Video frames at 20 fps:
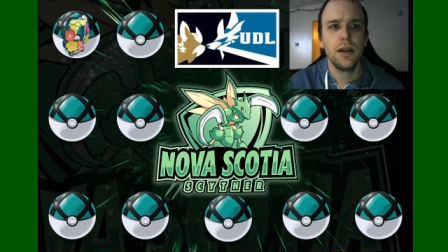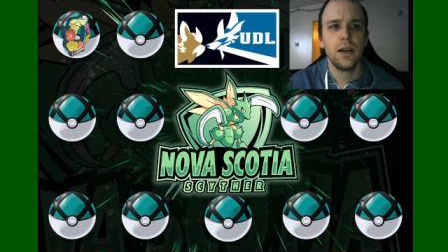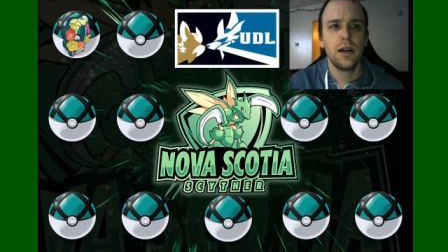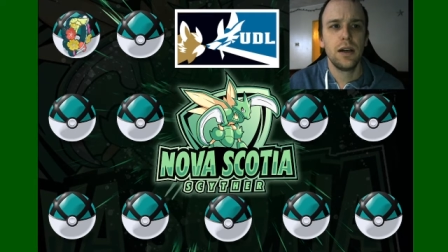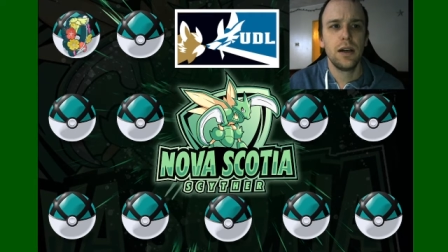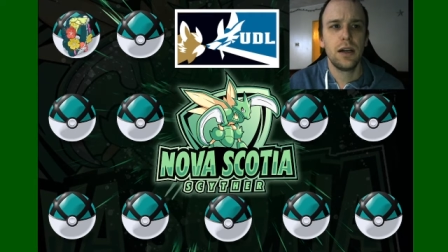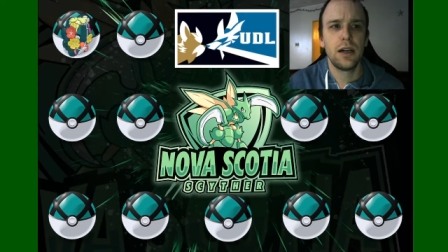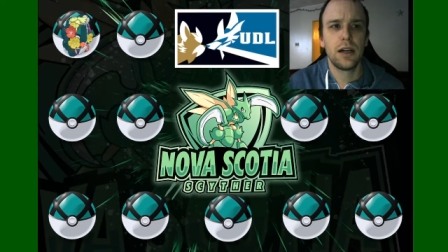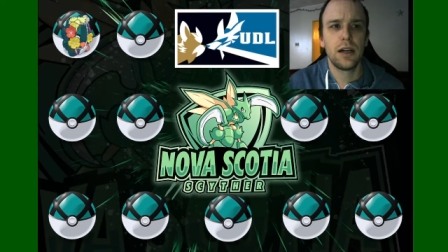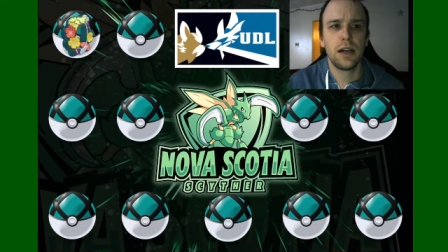
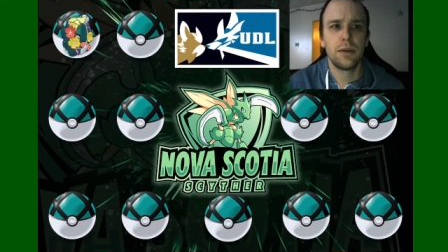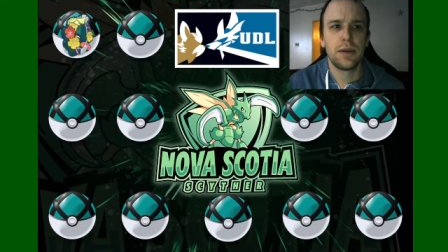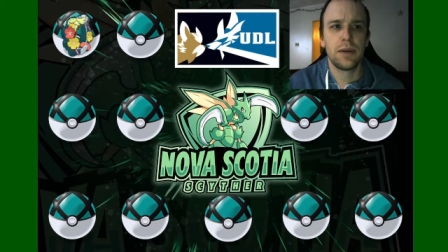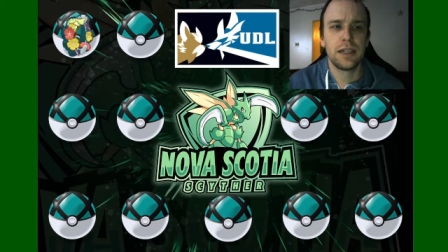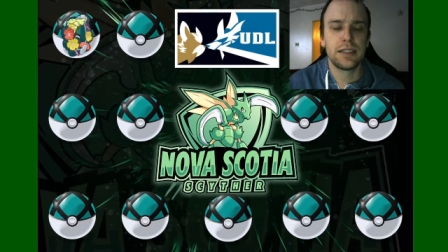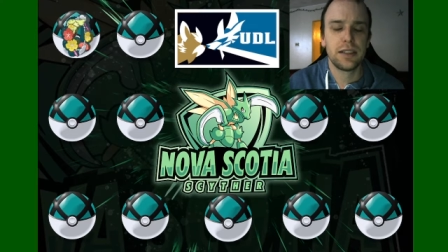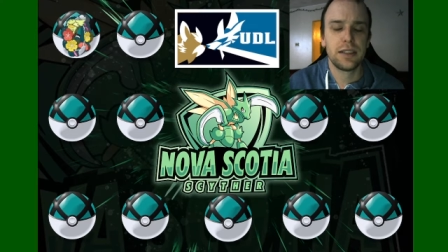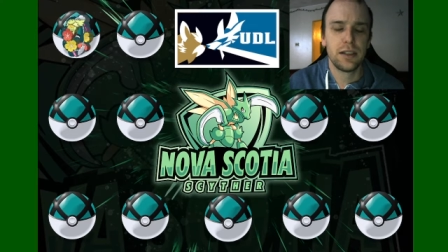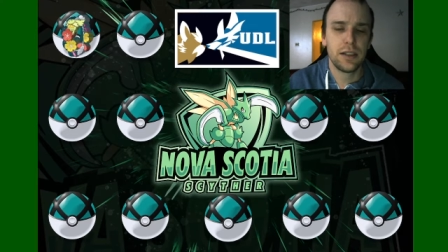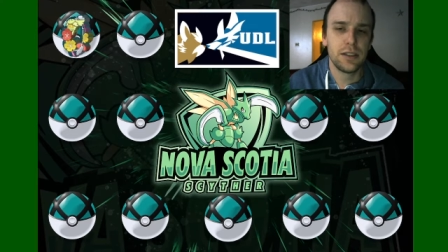
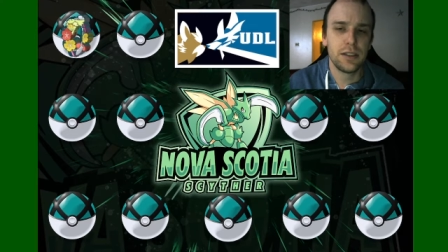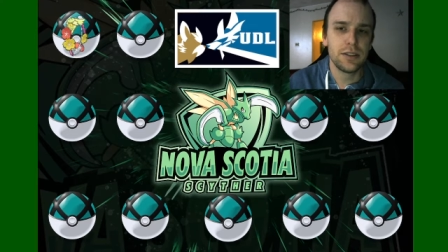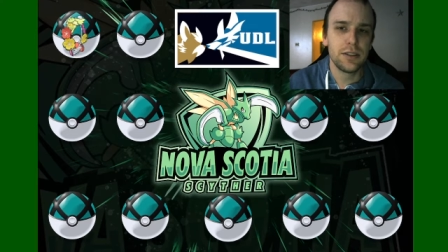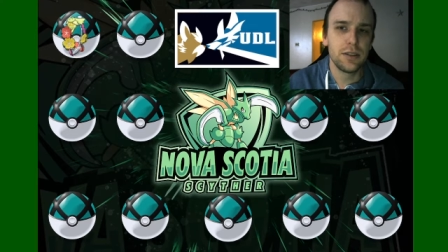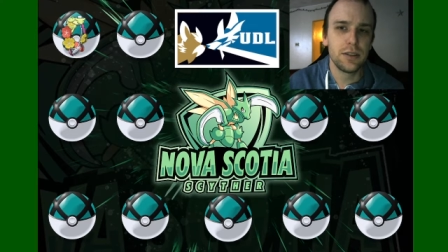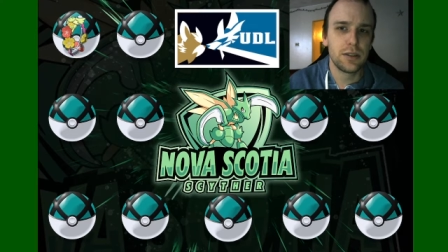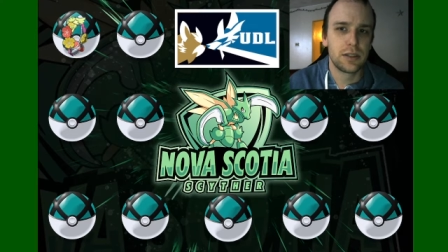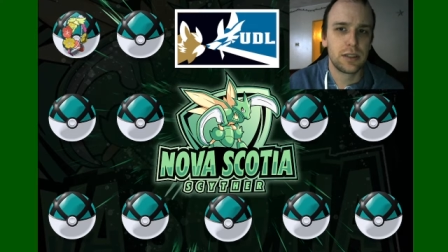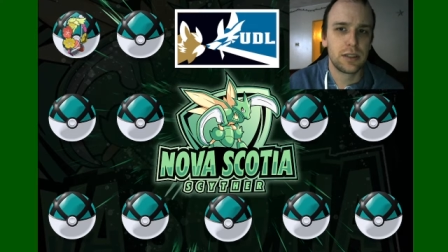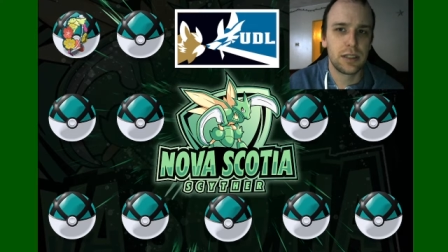I
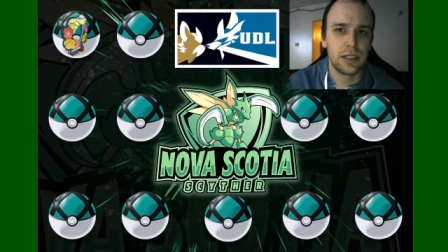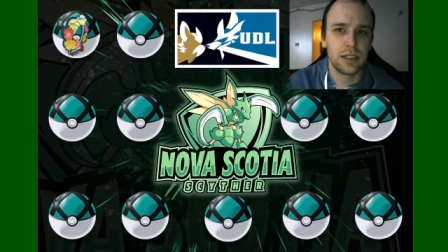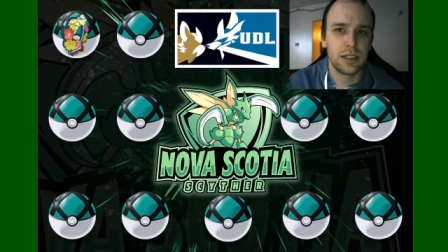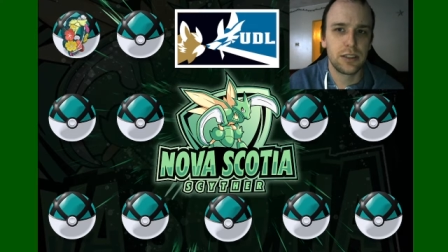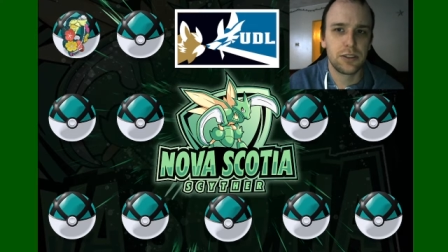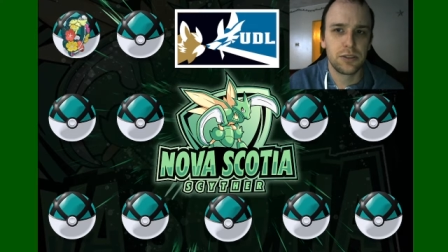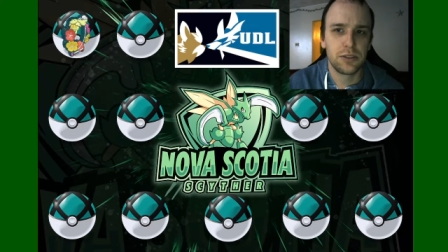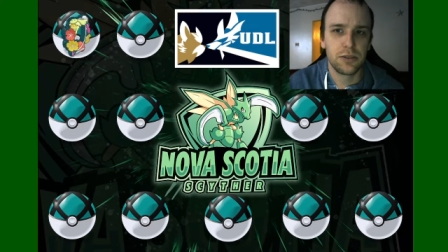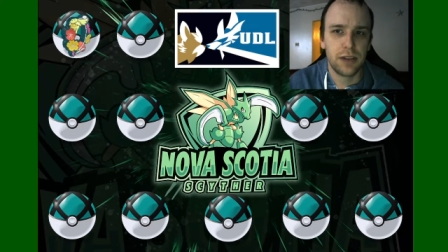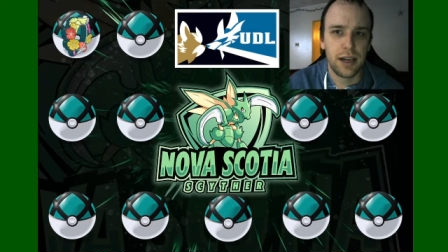also
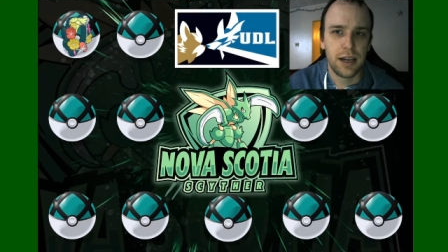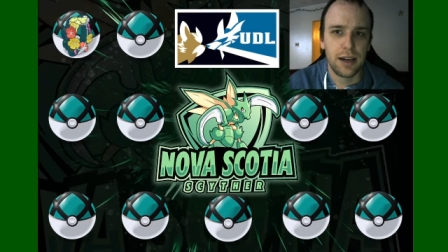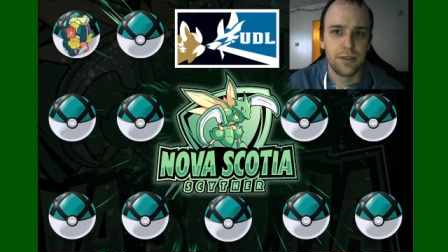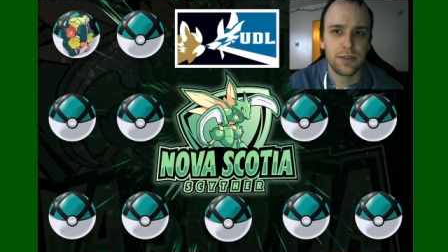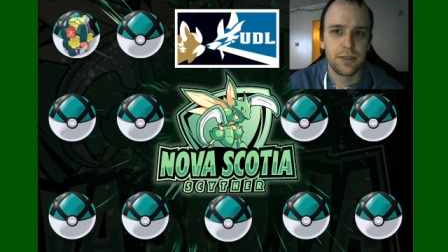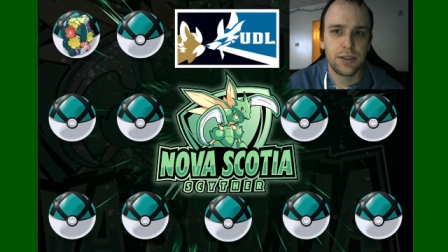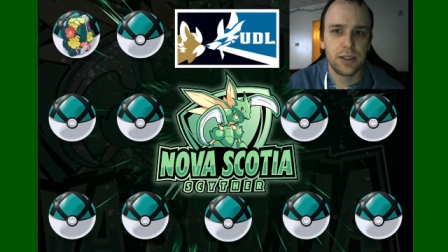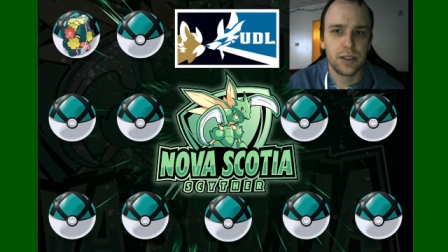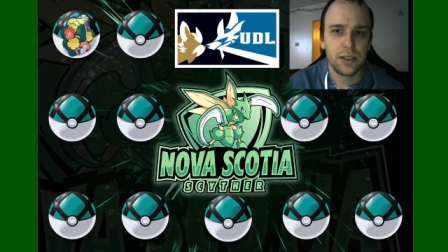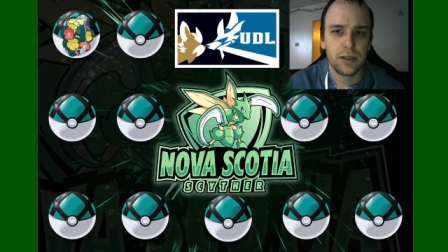did
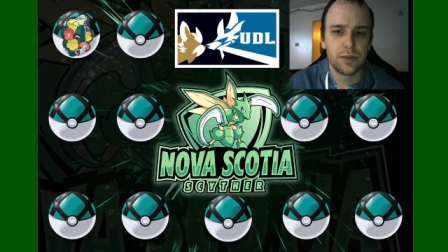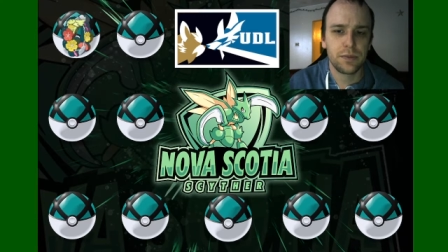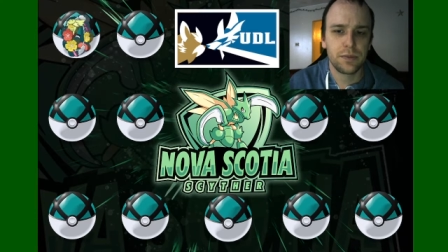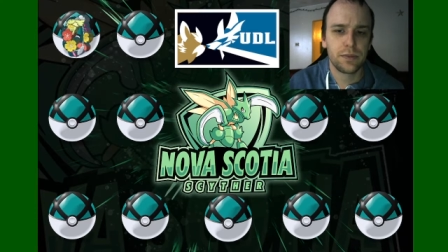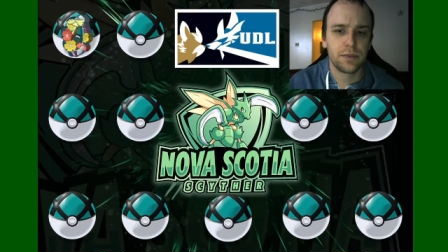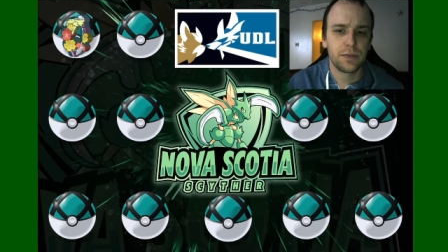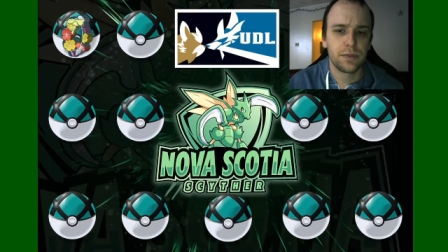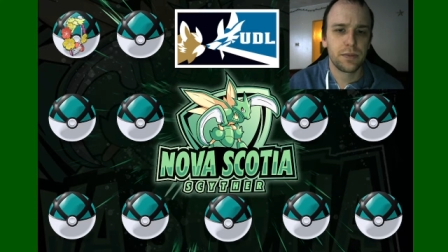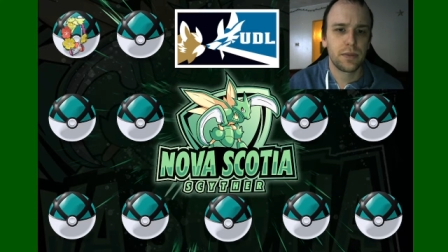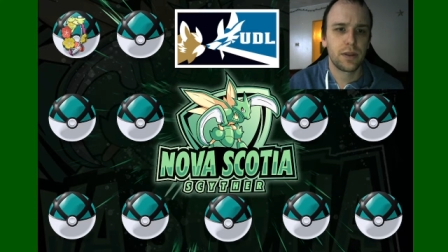draft
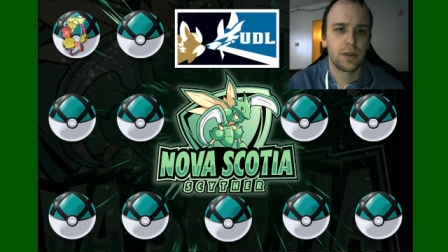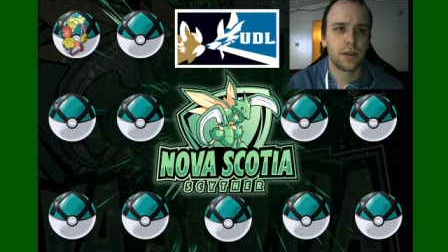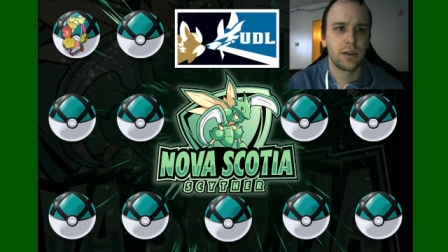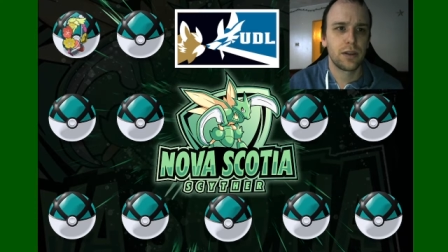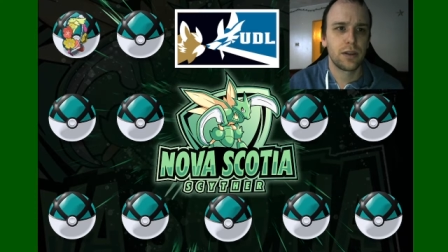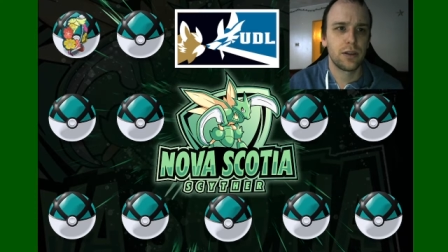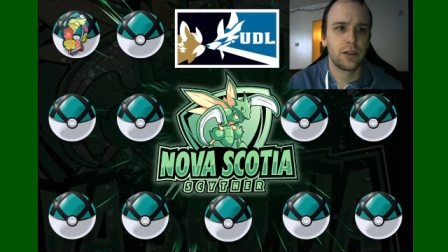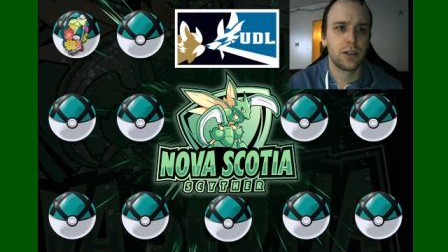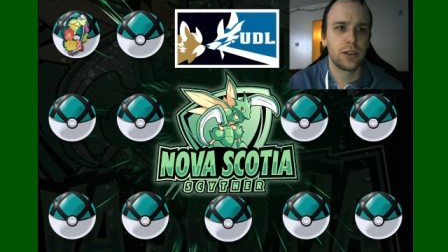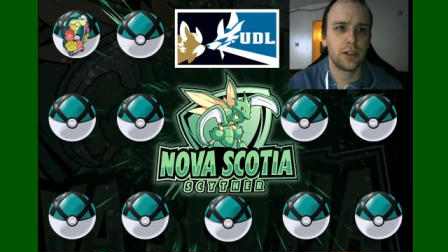him
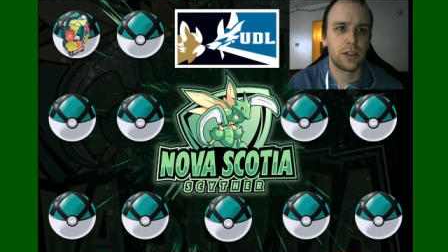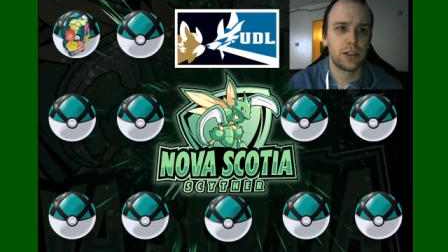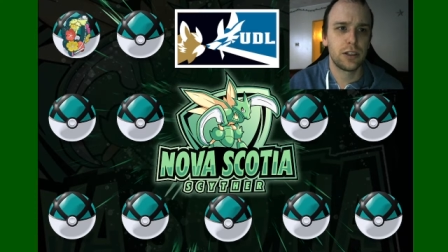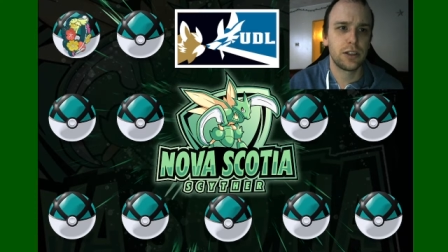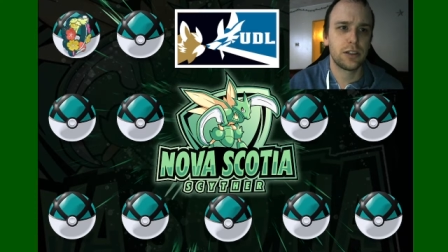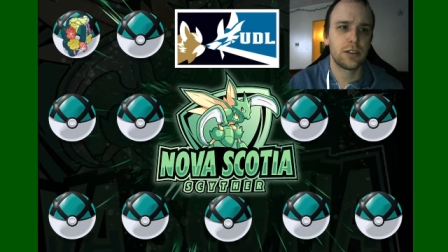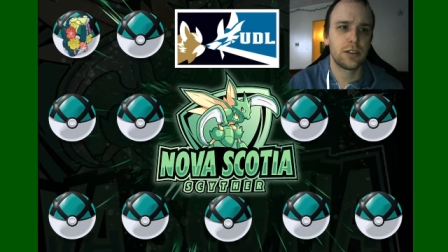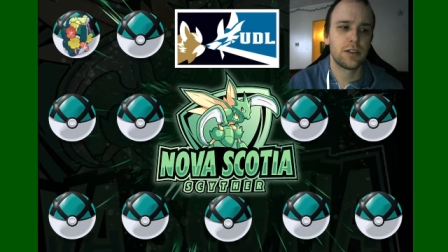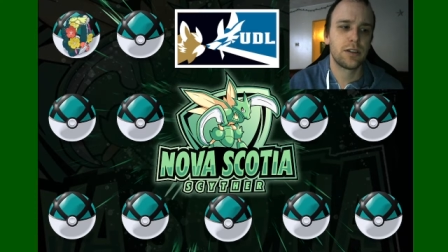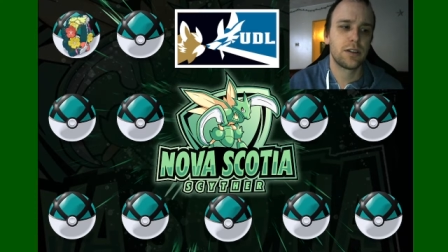or
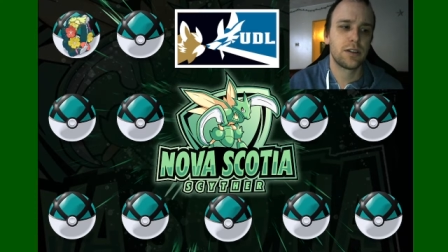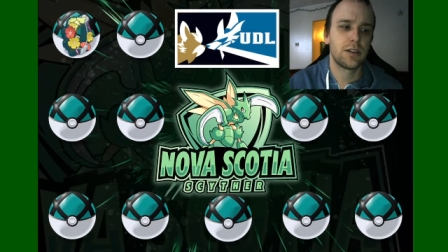her